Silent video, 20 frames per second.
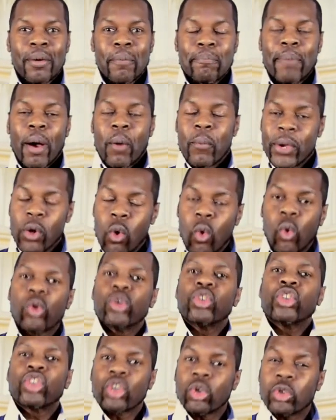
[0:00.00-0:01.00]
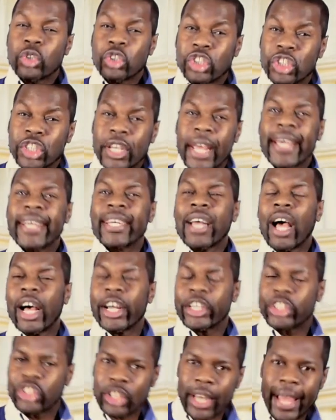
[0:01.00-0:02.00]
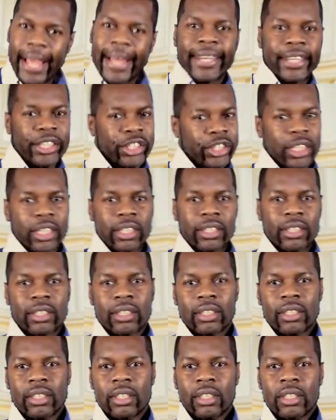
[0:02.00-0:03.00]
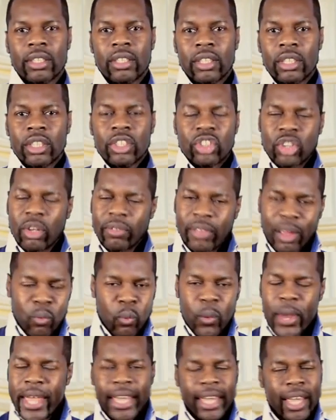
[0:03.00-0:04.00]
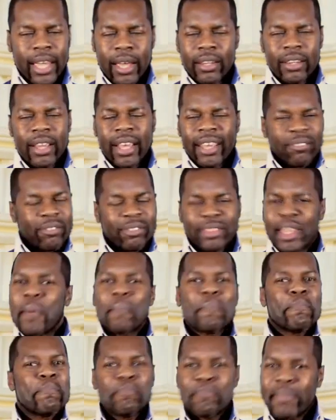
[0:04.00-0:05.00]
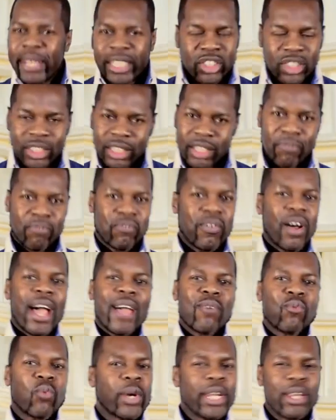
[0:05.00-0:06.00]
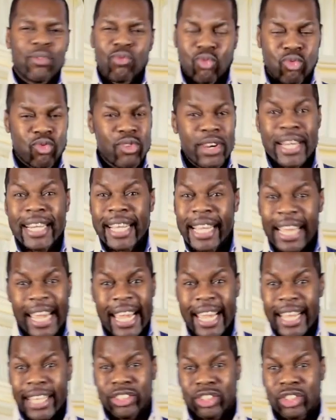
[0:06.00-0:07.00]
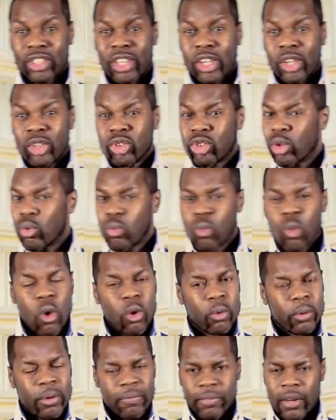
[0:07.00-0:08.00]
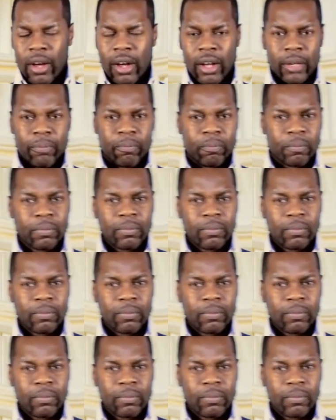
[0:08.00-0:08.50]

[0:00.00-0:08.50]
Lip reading: but we also shared our challenges so that we can demystify what it really is to walk with God.